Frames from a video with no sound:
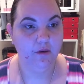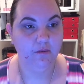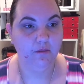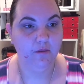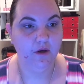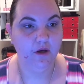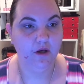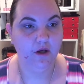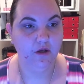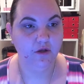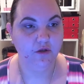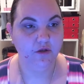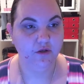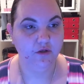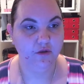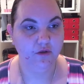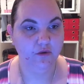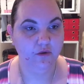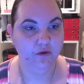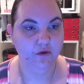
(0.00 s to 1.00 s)
put up my
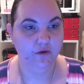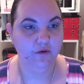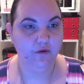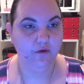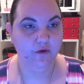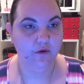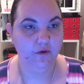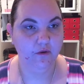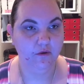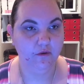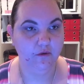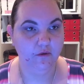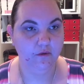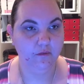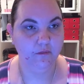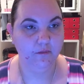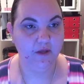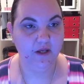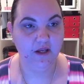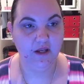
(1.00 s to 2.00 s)
tutorial on
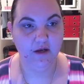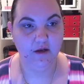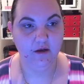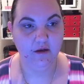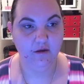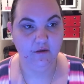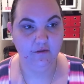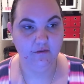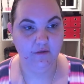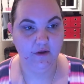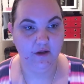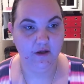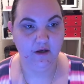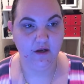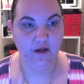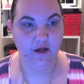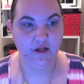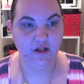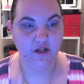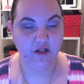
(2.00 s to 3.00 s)
beginner
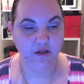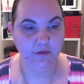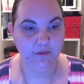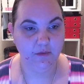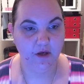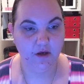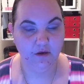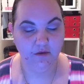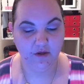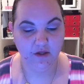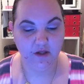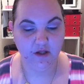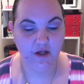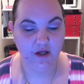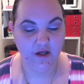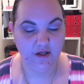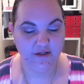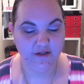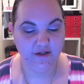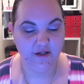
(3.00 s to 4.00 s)
foundation, but I
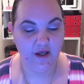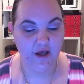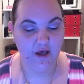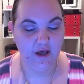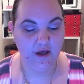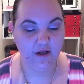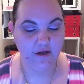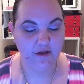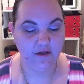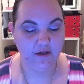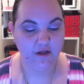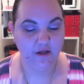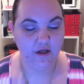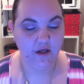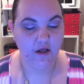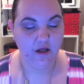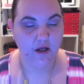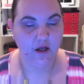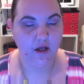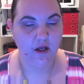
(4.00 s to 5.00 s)
realised that
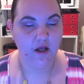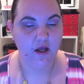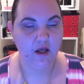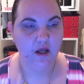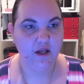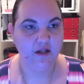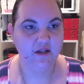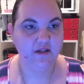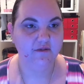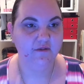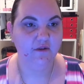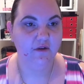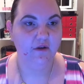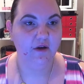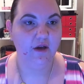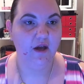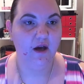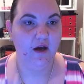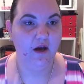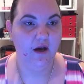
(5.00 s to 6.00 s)
it's
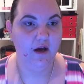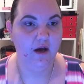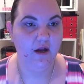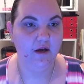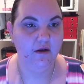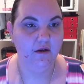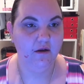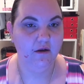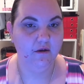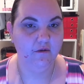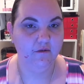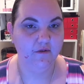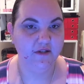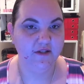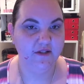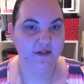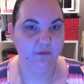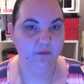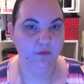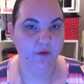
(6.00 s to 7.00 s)
very hard
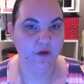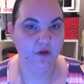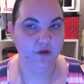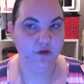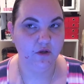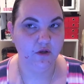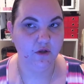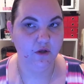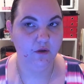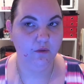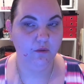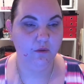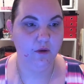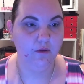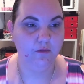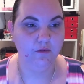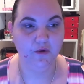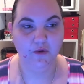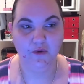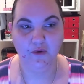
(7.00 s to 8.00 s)
for someone to know
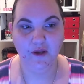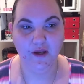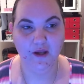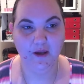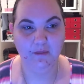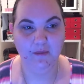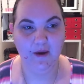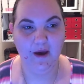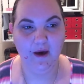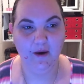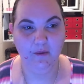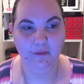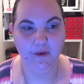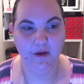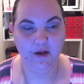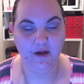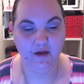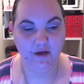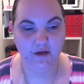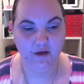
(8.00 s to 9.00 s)
what I'm talking about
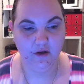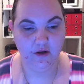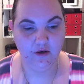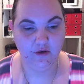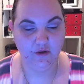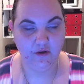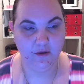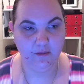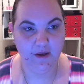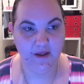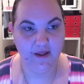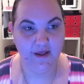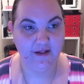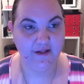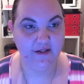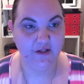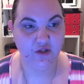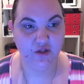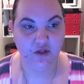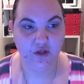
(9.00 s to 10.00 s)
when I talk about
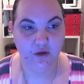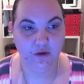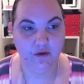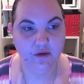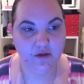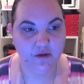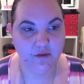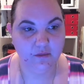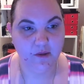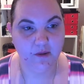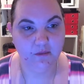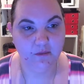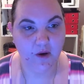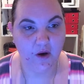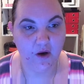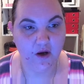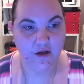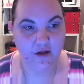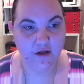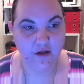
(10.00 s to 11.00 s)
that unless you know a little bit
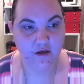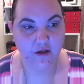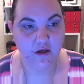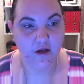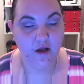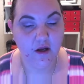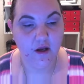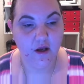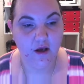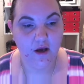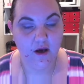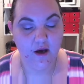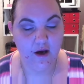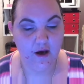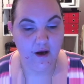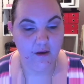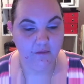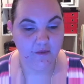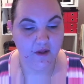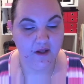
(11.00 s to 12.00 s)
behind it,
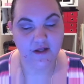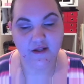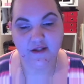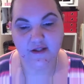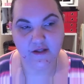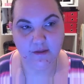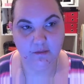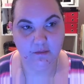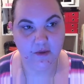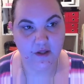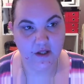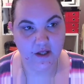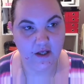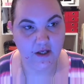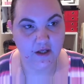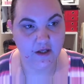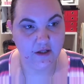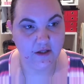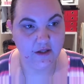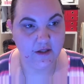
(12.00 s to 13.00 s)
like
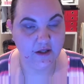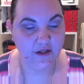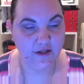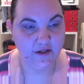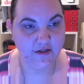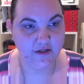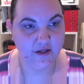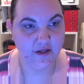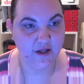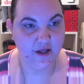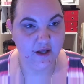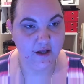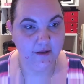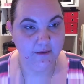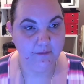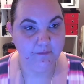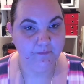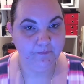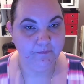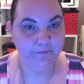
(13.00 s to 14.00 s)
stippling and things like
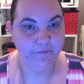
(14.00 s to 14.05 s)
that,